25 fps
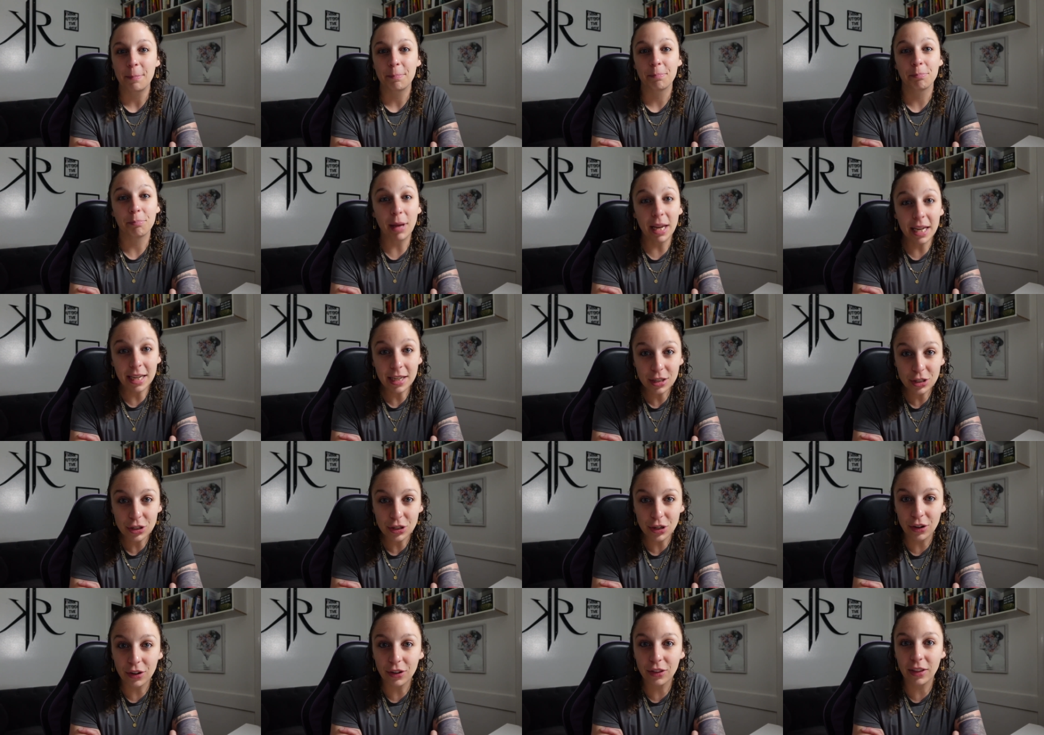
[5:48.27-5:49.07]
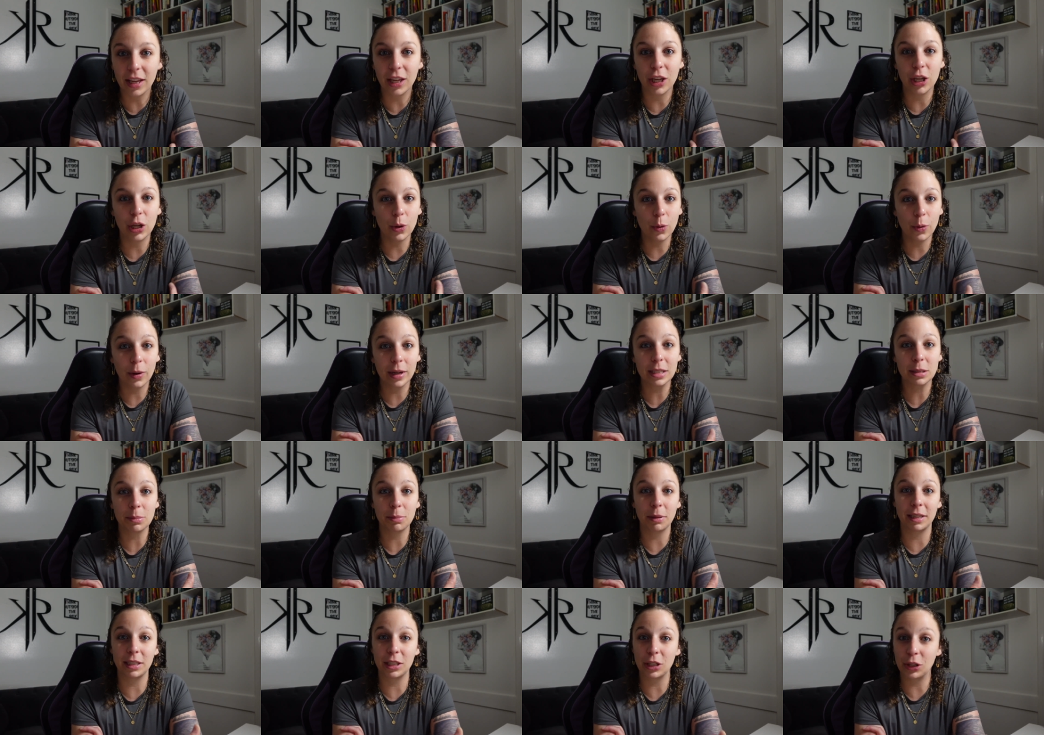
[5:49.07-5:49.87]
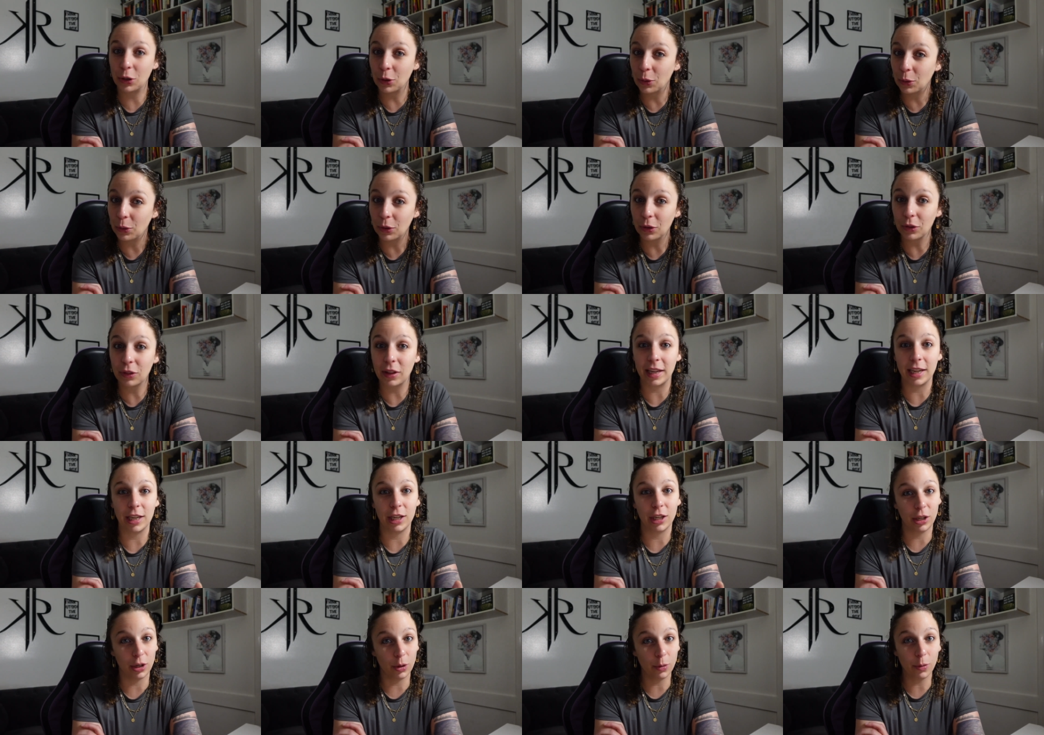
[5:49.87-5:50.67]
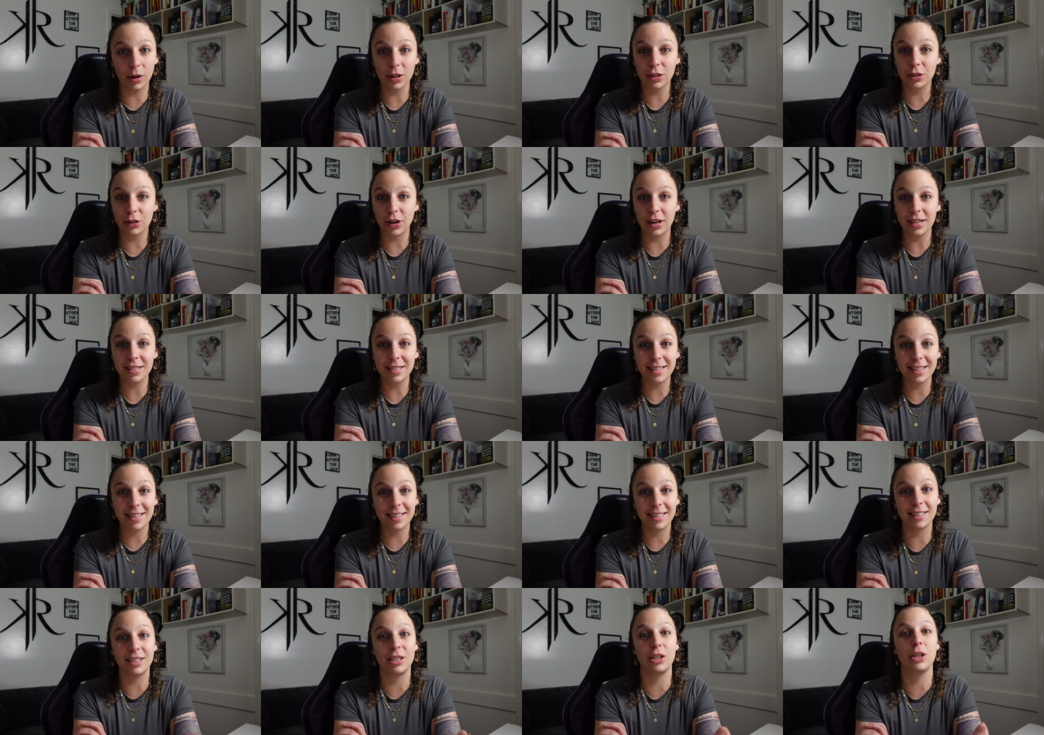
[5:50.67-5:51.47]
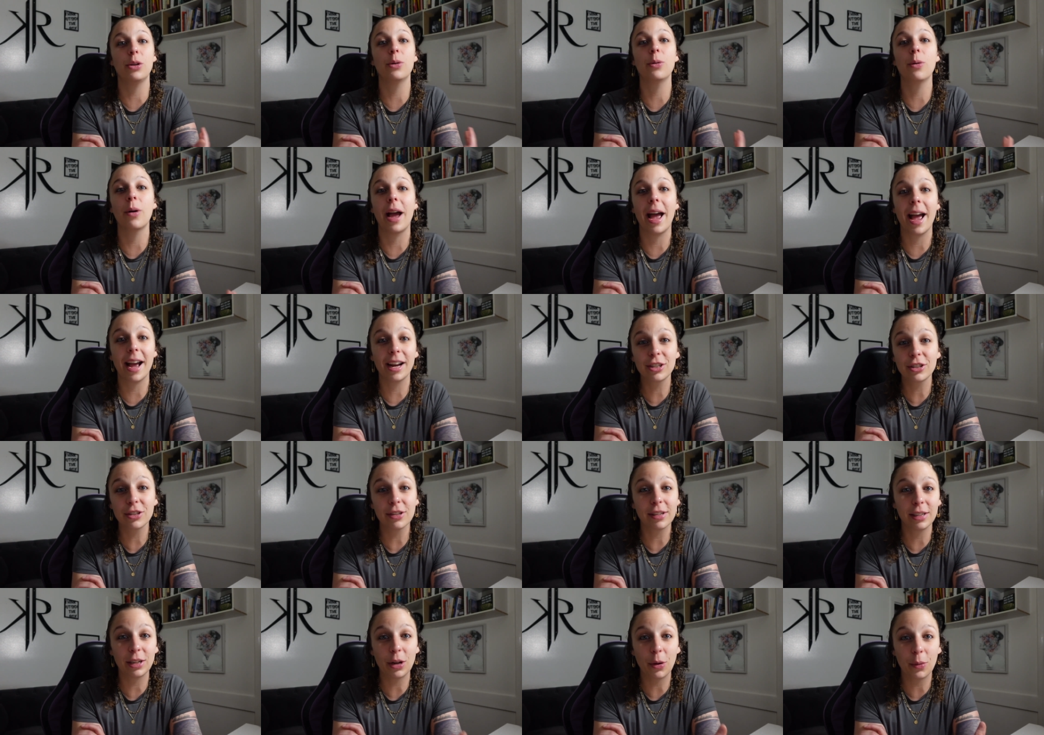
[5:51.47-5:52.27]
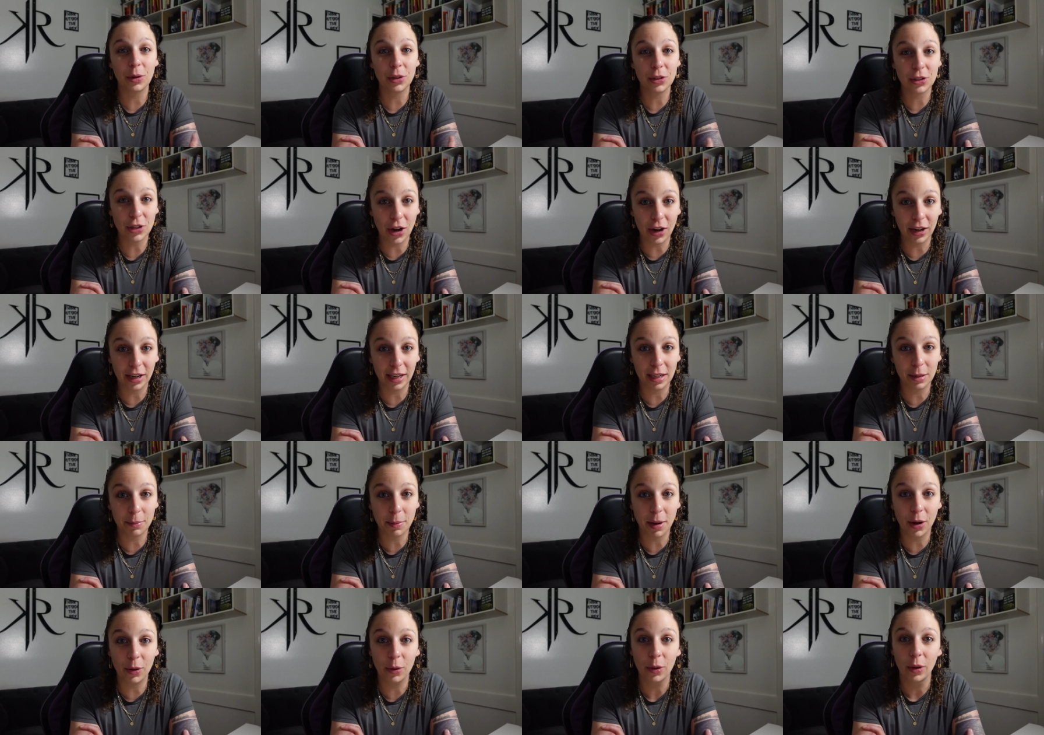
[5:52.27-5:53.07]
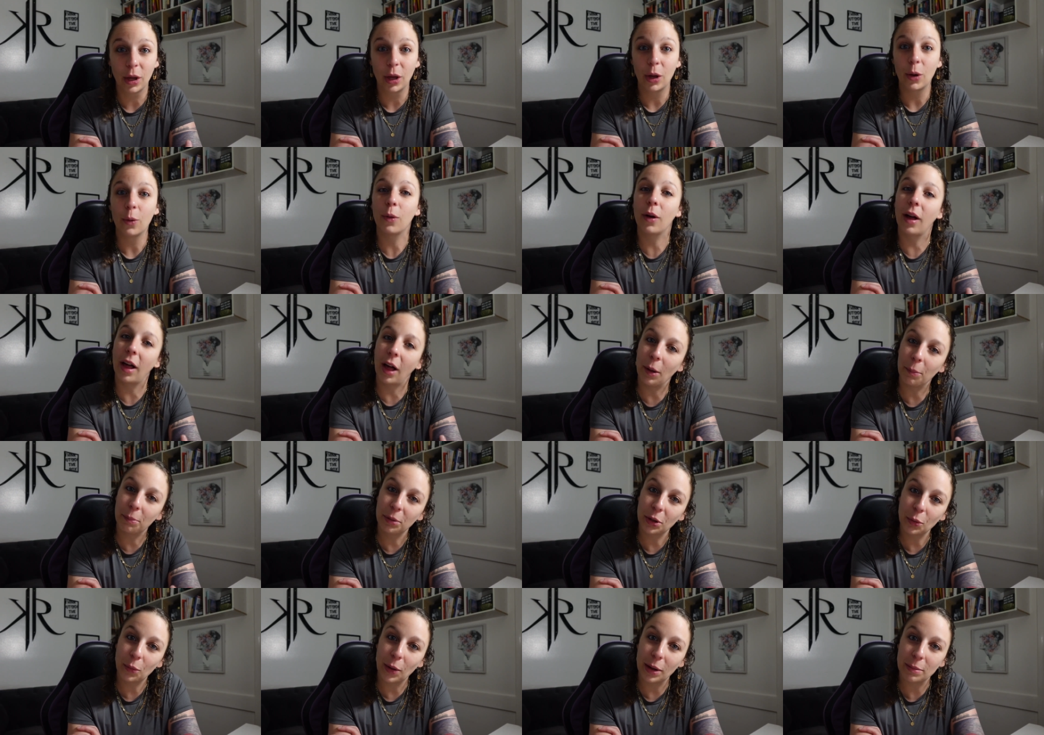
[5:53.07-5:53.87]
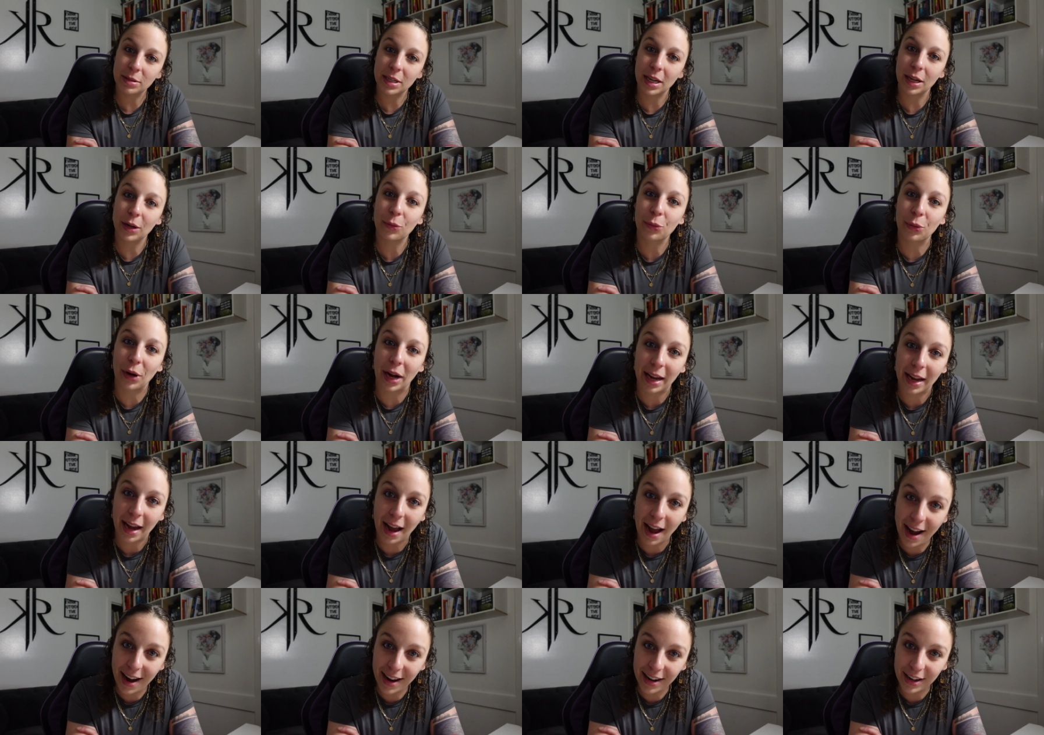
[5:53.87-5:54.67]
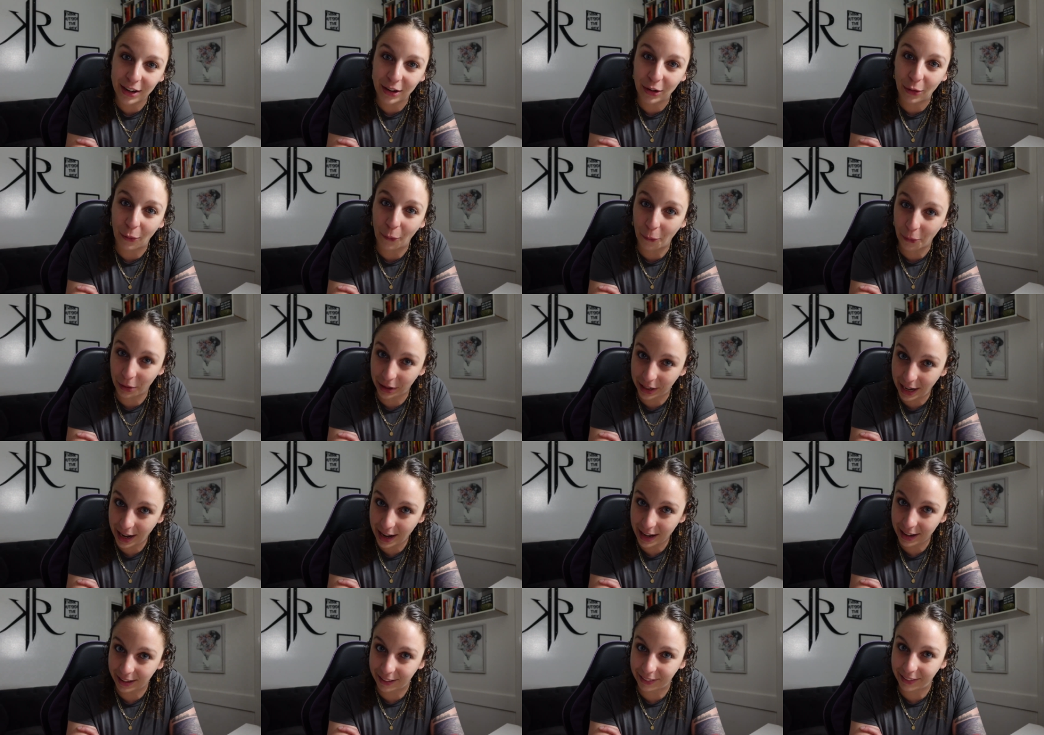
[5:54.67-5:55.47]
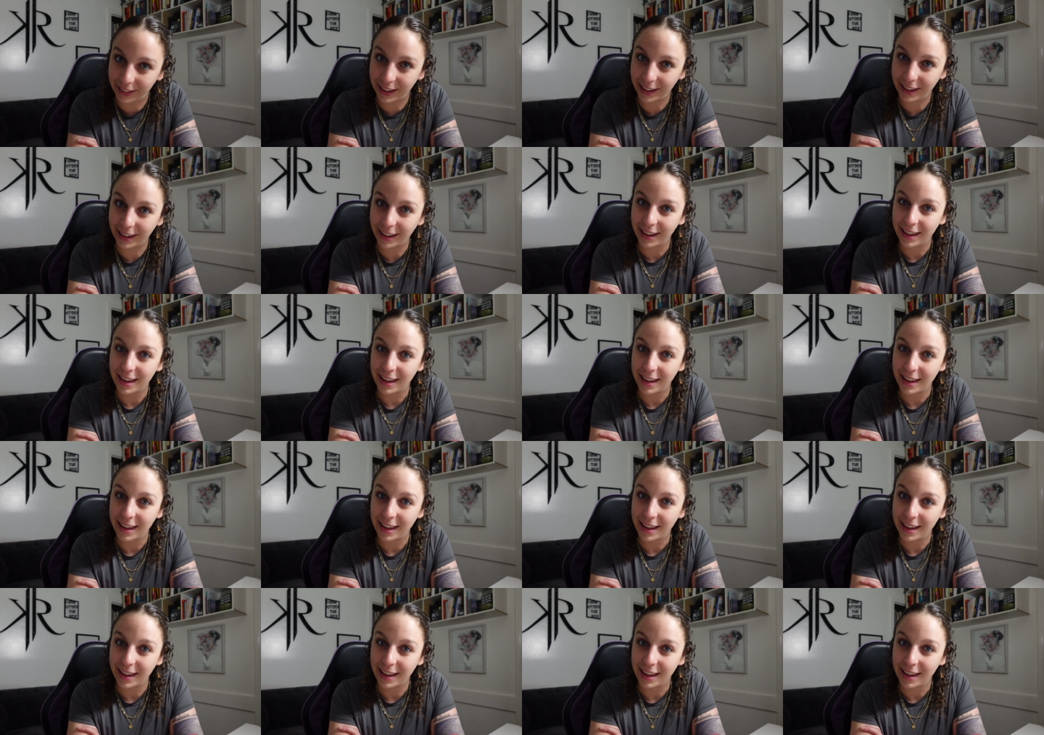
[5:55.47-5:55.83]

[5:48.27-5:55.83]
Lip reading: Making sure that you explain to Google that you are trusted and you actually know what you're talking about will help your website rank higher organically.